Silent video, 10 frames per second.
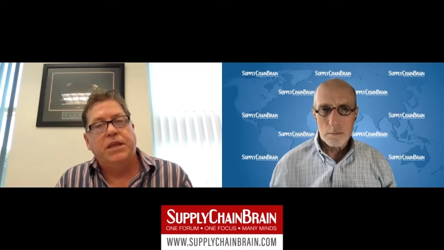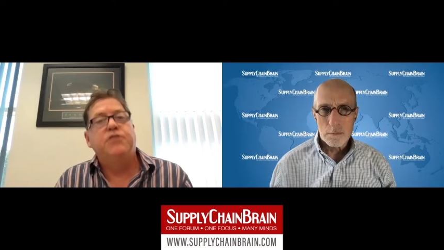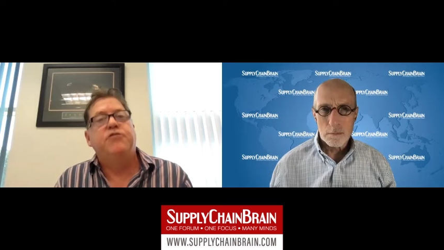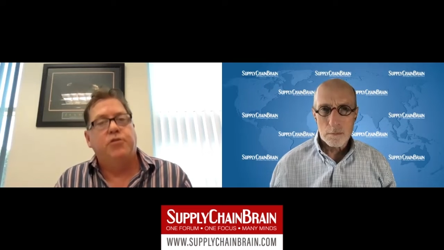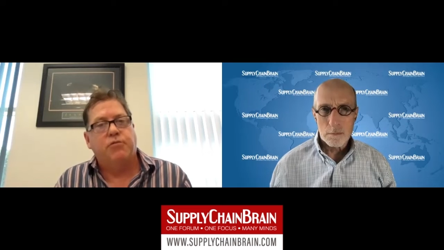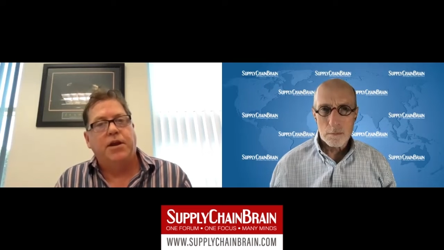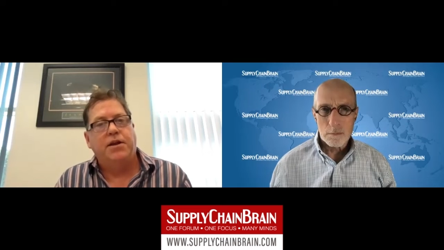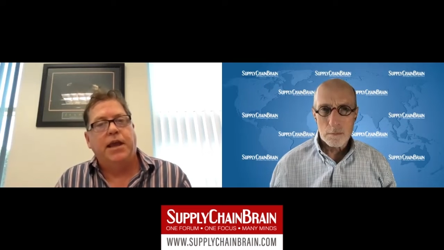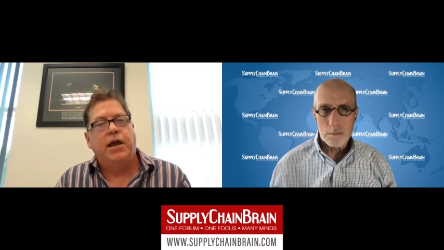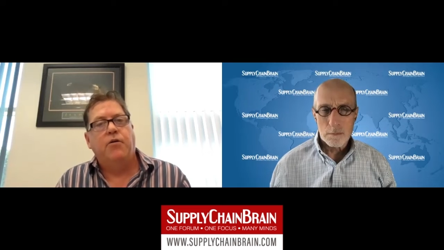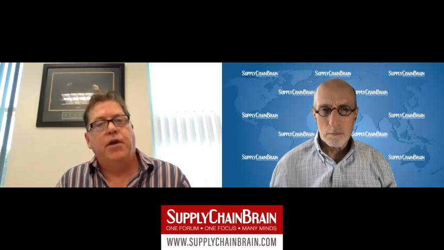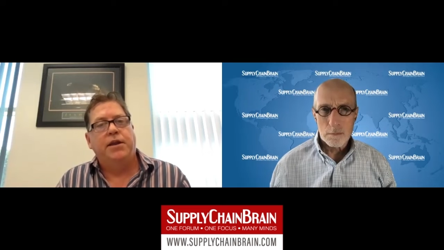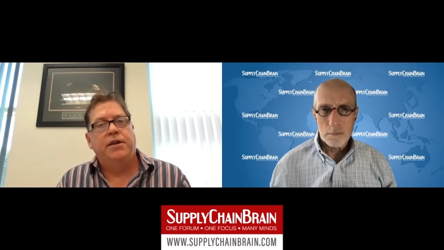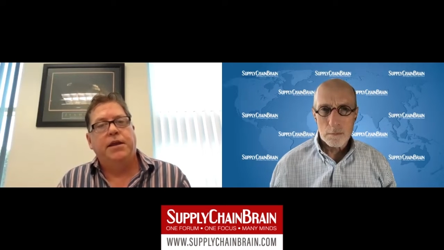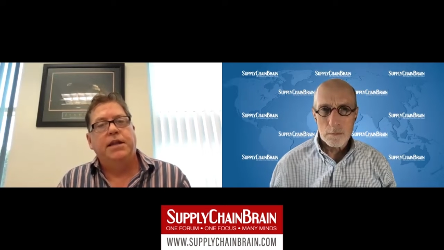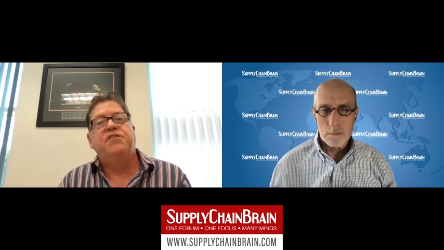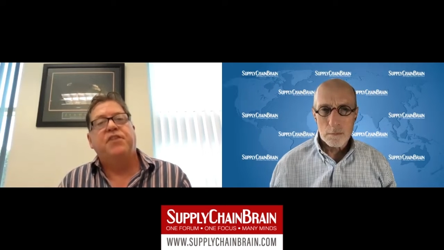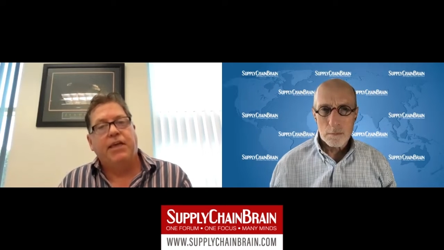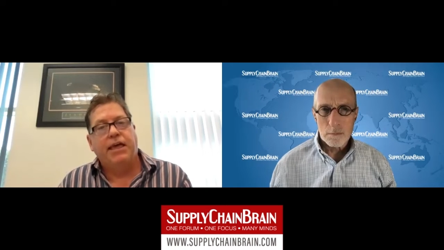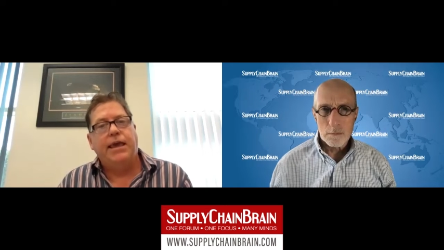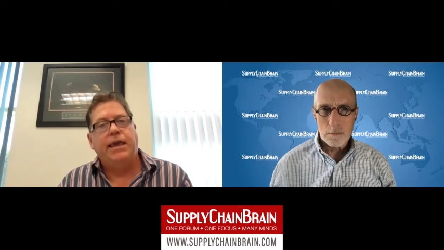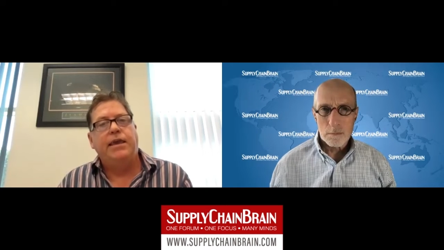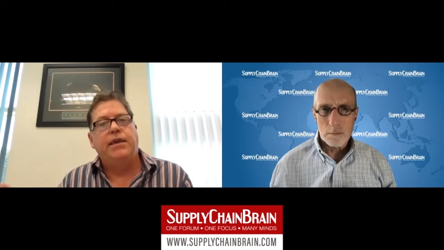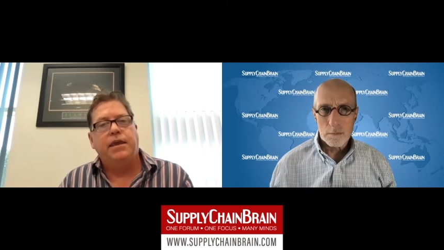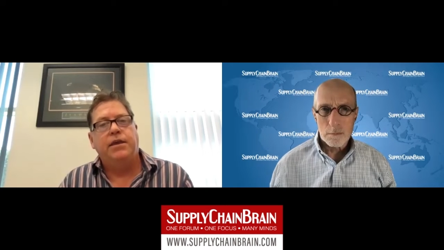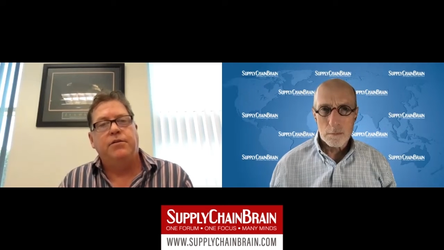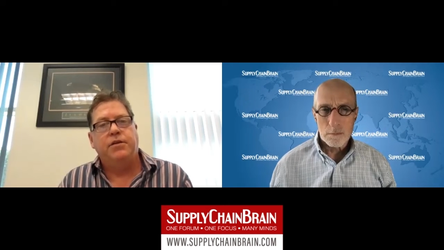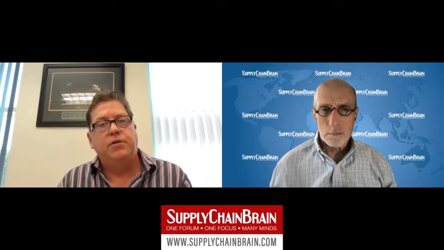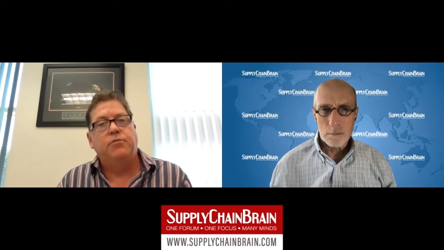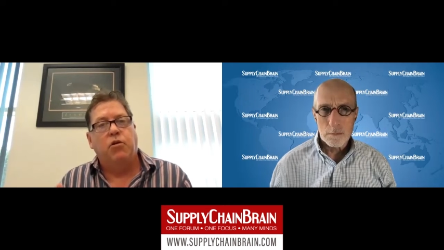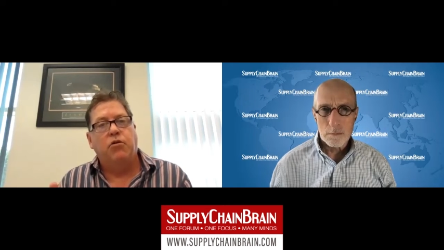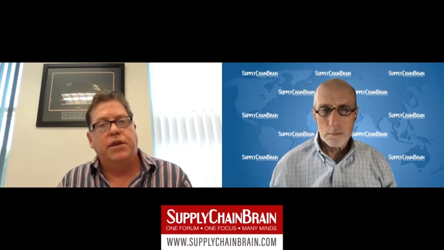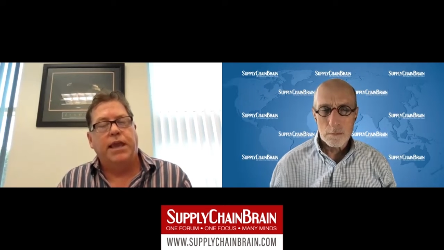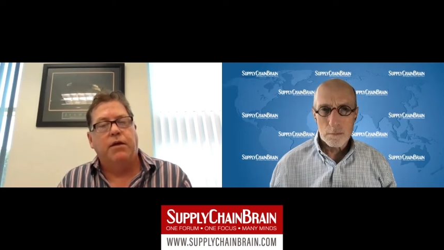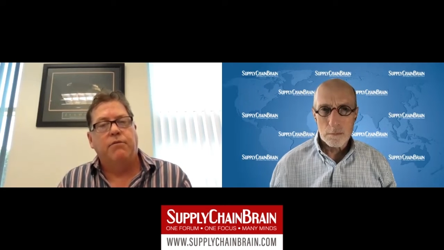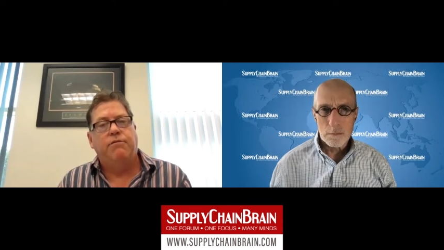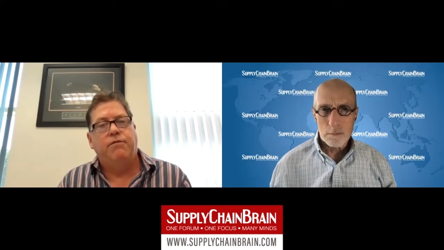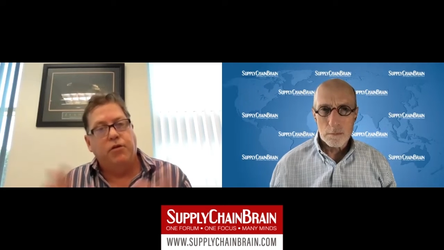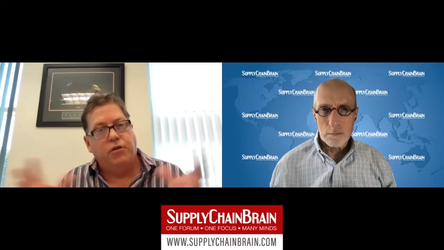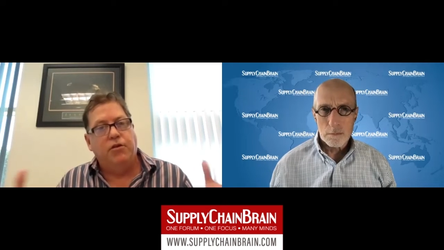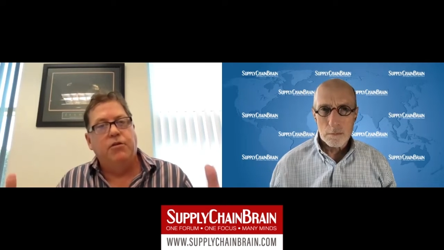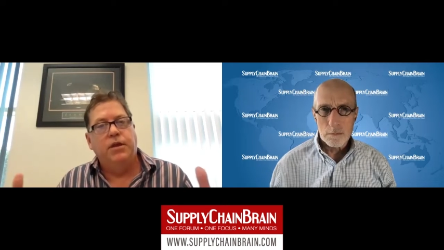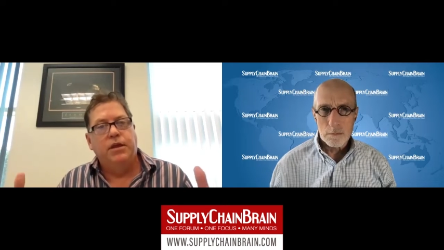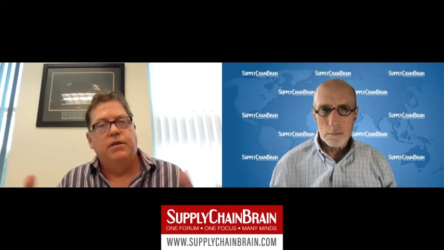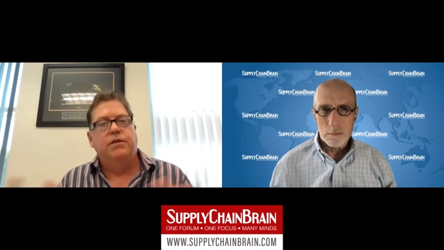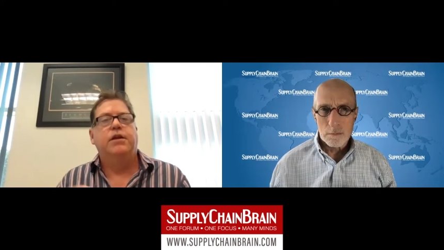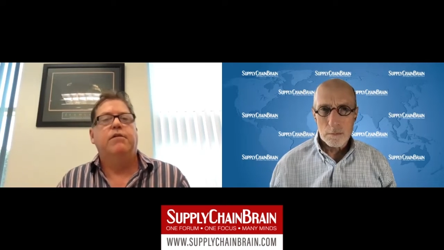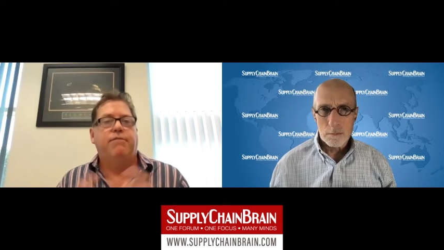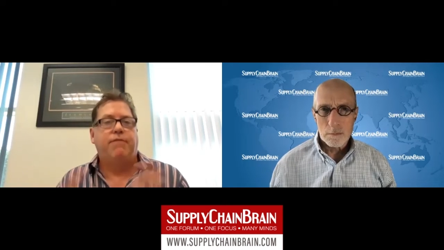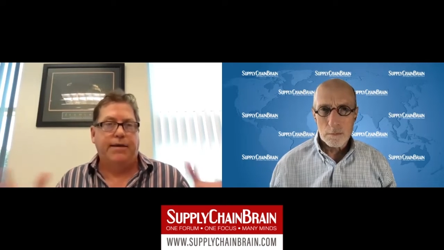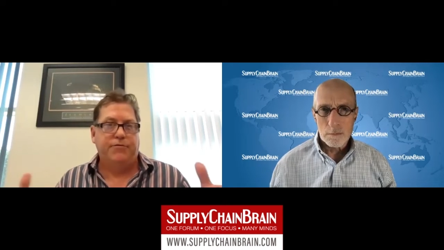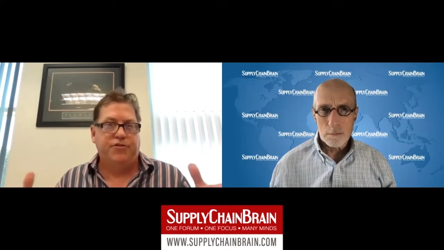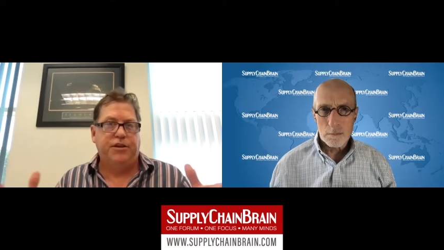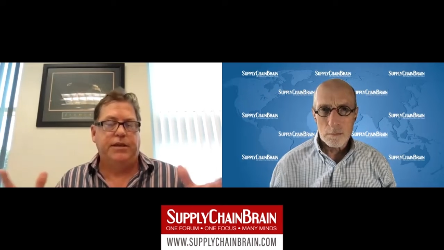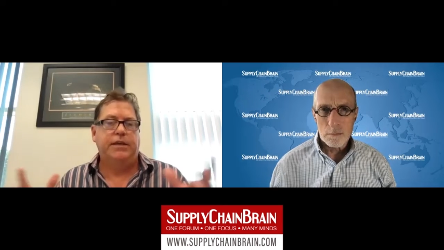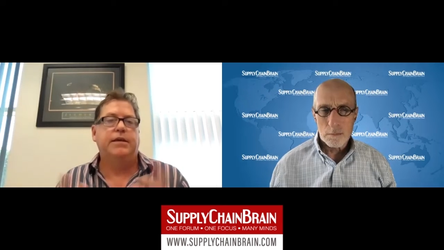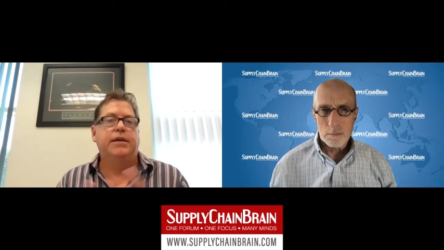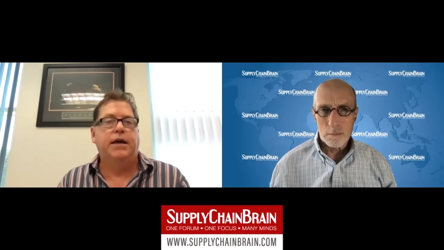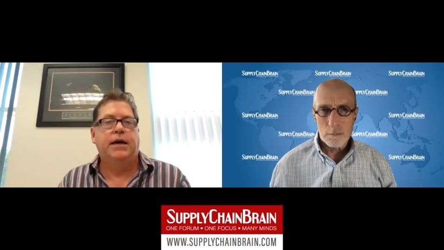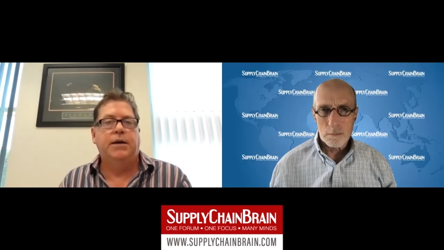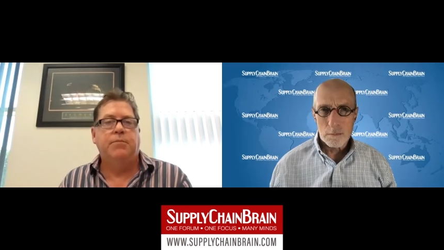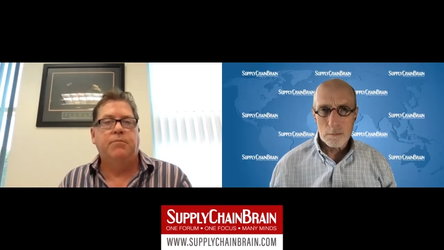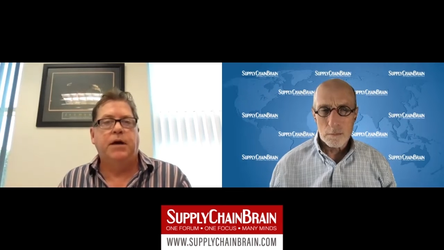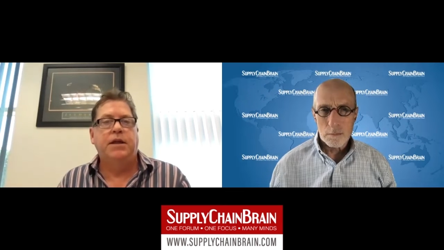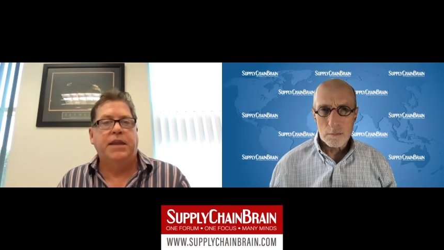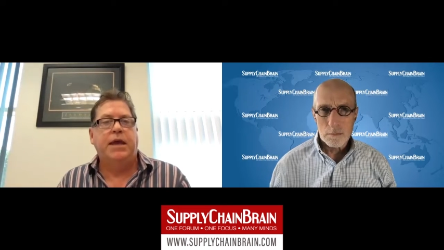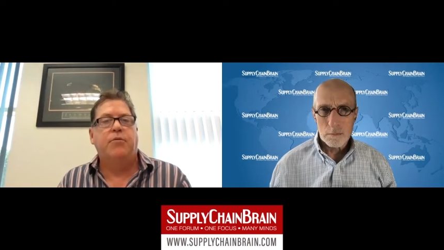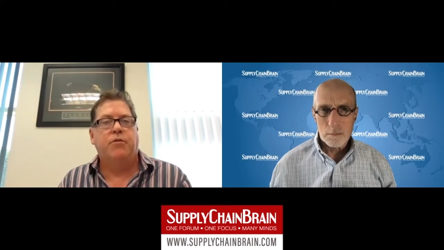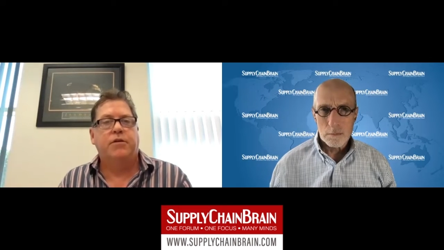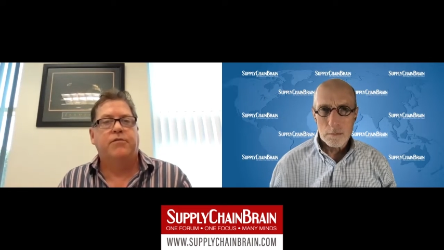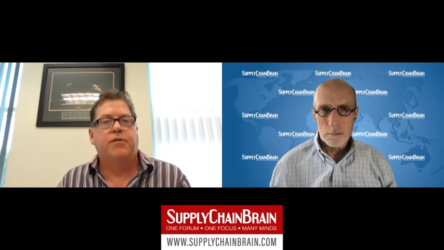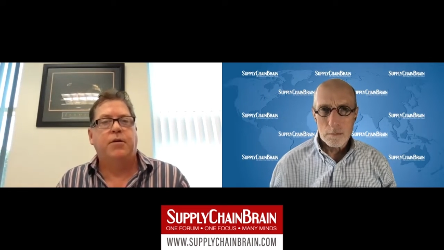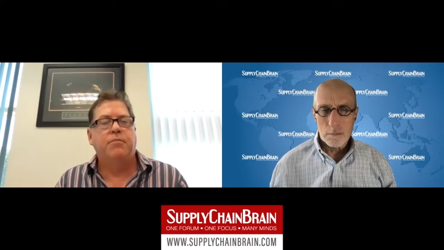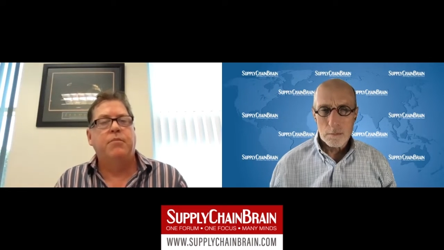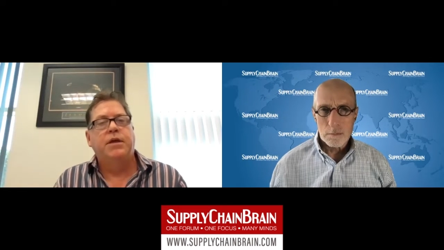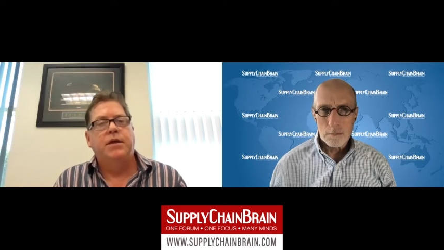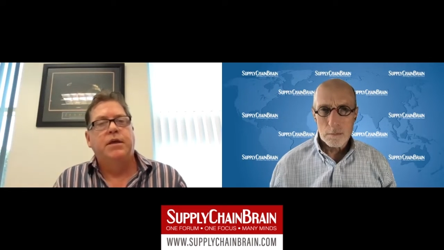Speaker 1: an issue right now, and, and a delay in, in rolling out full, you know, five G um, uh, network from,